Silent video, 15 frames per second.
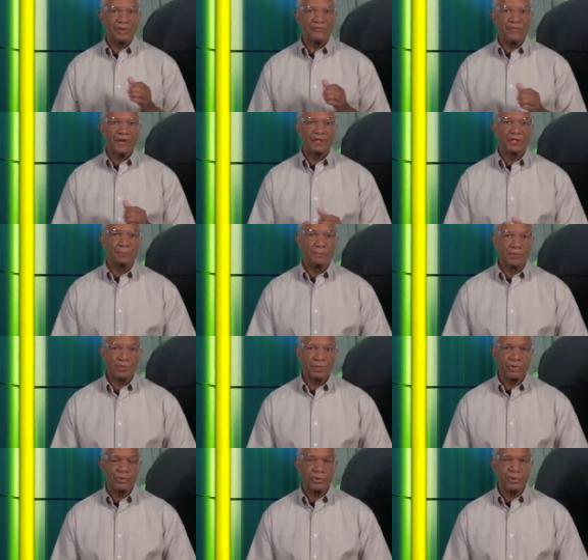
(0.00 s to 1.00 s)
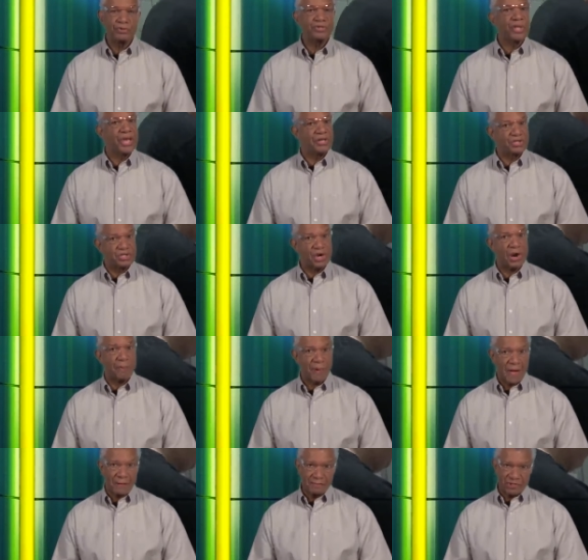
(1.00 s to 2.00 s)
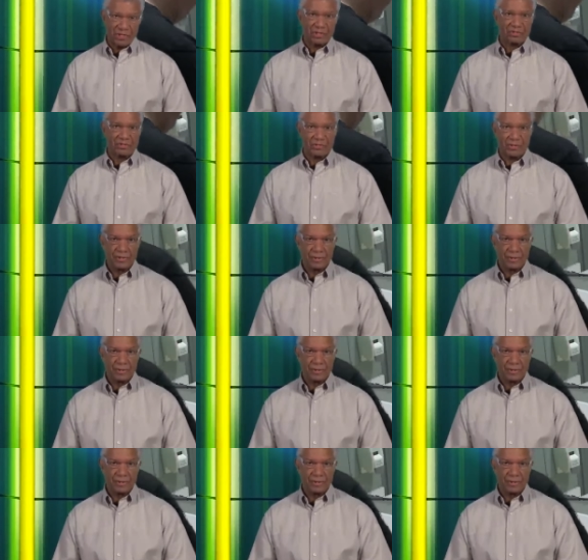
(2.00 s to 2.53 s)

infected materials and sharp objects.